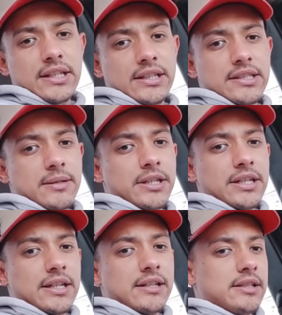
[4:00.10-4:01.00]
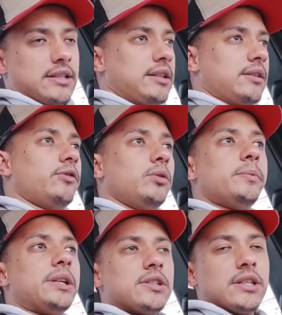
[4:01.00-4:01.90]
get something like a fuel
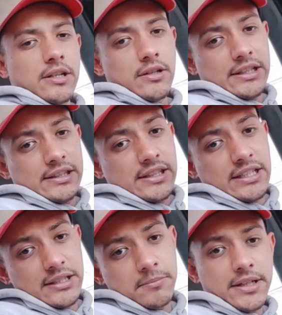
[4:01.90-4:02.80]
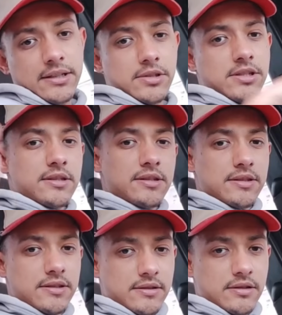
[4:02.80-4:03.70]
pressure regulator delete plug, which
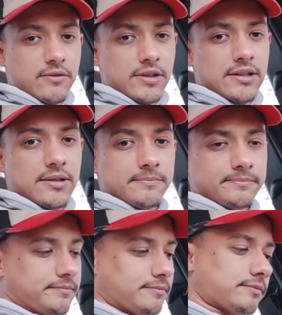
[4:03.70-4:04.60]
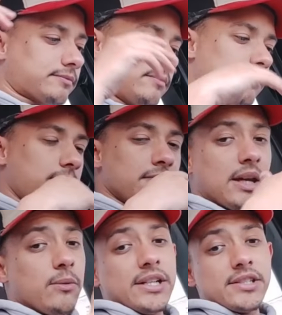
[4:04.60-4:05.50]
is over here,
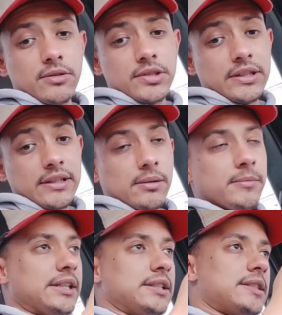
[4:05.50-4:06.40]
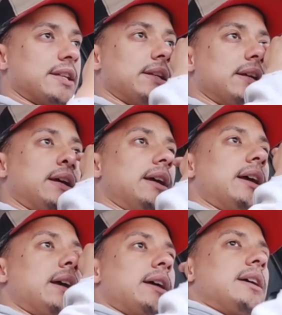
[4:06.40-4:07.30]
and why I chose the drill mine instead.
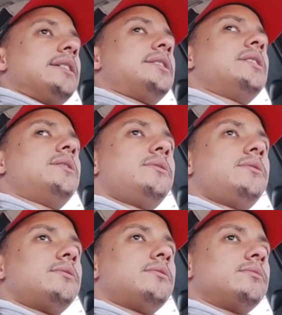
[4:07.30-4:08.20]
So